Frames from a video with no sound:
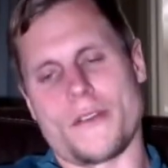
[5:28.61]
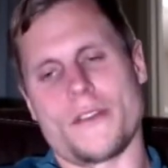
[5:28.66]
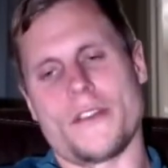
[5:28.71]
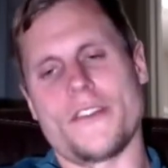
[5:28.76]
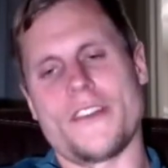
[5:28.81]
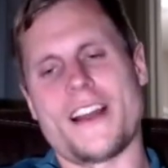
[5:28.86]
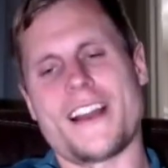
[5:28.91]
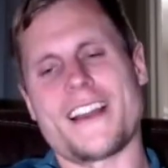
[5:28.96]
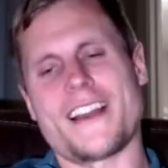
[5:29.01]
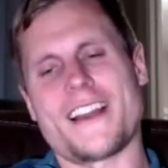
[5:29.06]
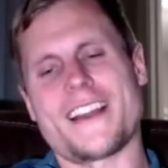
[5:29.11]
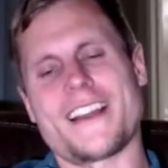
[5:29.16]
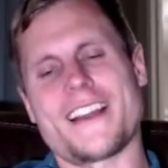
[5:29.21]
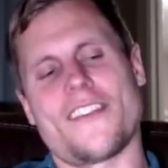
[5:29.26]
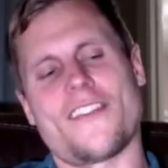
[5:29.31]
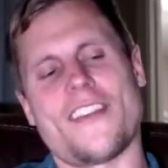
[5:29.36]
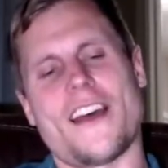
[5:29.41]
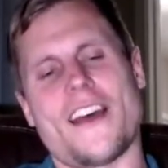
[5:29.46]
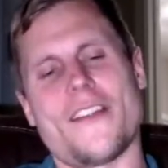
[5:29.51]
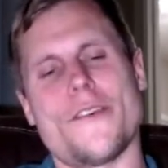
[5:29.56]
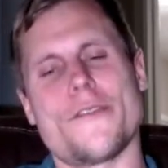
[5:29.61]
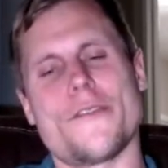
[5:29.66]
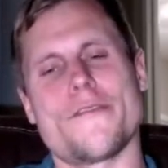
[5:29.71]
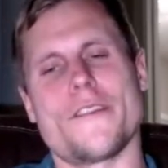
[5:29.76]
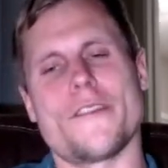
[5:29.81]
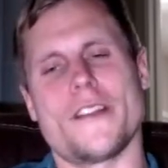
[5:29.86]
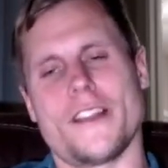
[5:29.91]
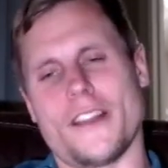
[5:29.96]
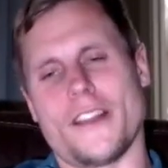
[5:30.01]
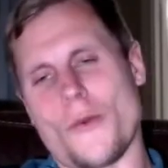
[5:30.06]
They're not going to settle for
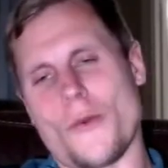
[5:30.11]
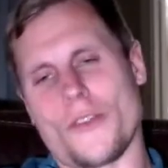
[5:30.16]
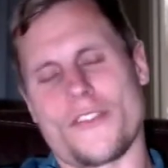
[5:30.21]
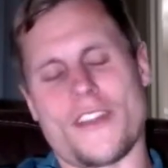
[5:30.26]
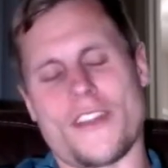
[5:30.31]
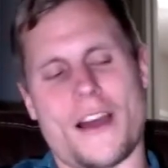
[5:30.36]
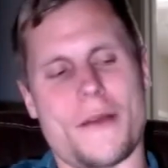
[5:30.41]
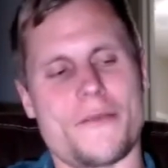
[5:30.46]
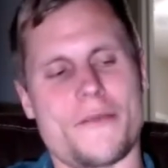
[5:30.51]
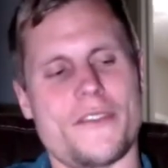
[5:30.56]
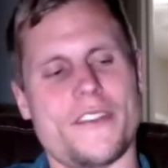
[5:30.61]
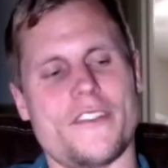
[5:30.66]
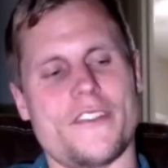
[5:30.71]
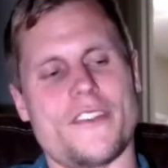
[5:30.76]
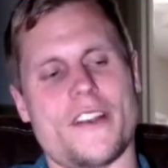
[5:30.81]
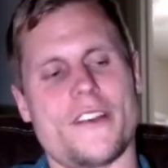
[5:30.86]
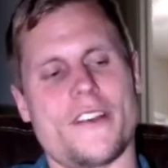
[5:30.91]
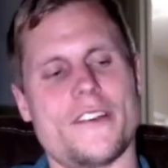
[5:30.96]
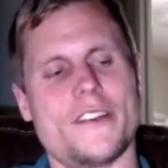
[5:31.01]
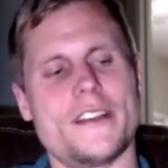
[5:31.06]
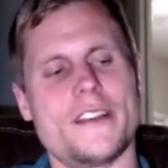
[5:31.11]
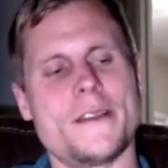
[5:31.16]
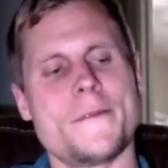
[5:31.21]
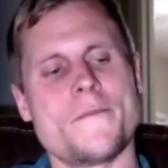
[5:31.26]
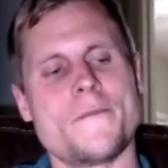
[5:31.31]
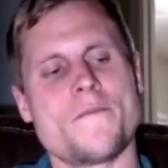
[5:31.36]
the lowest option generally.